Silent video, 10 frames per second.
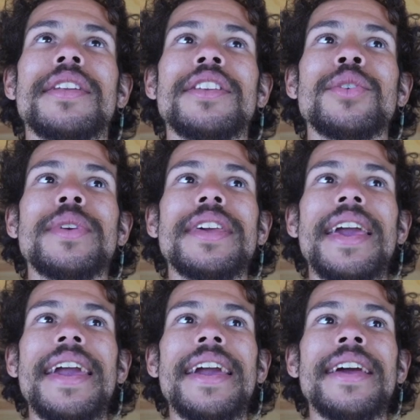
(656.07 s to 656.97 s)
you
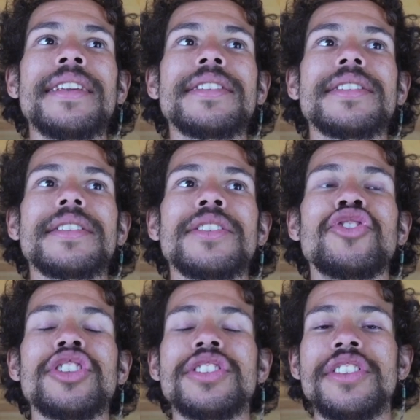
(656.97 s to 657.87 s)
can't
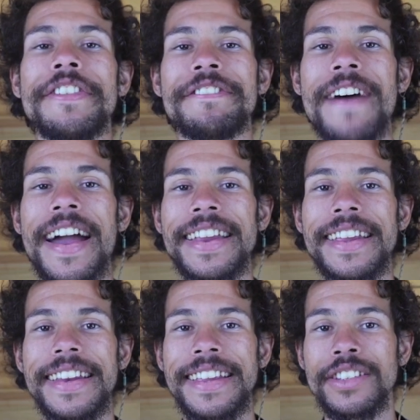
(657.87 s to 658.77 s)
just define
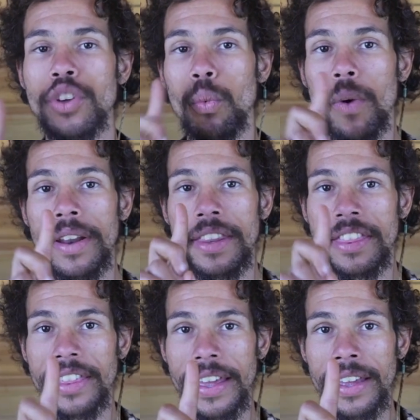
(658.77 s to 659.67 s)
it into one
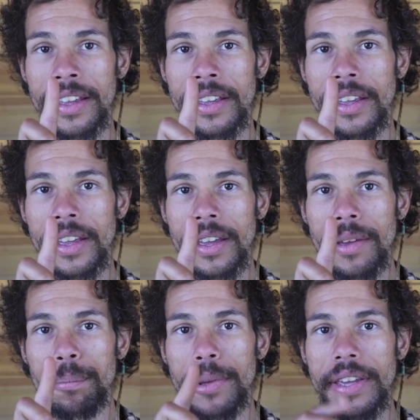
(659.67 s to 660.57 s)
thing
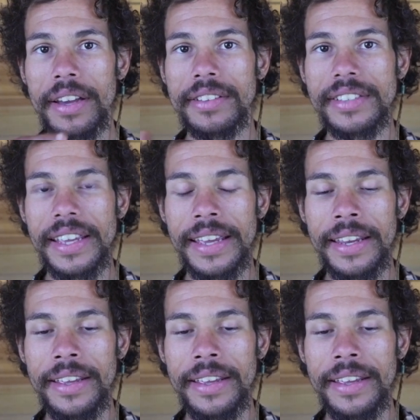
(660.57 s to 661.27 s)
because it